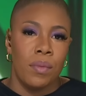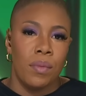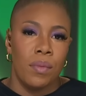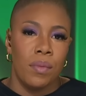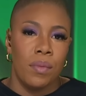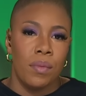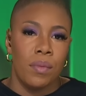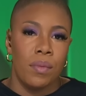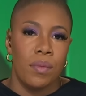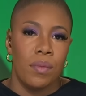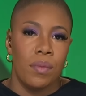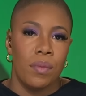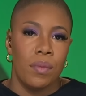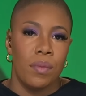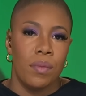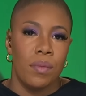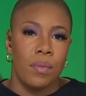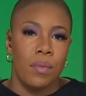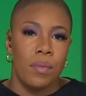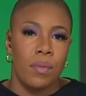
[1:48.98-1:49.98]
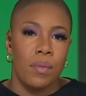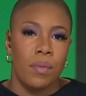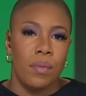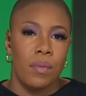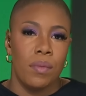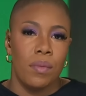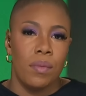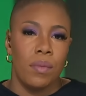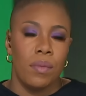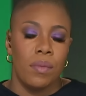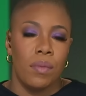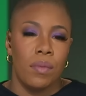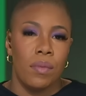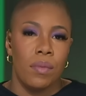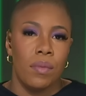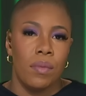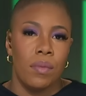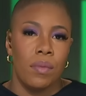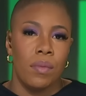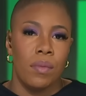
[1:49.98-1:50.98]

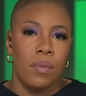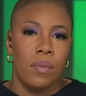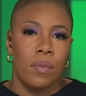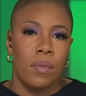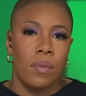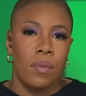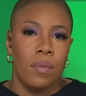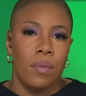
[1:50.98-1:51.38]
This person isn't speaking.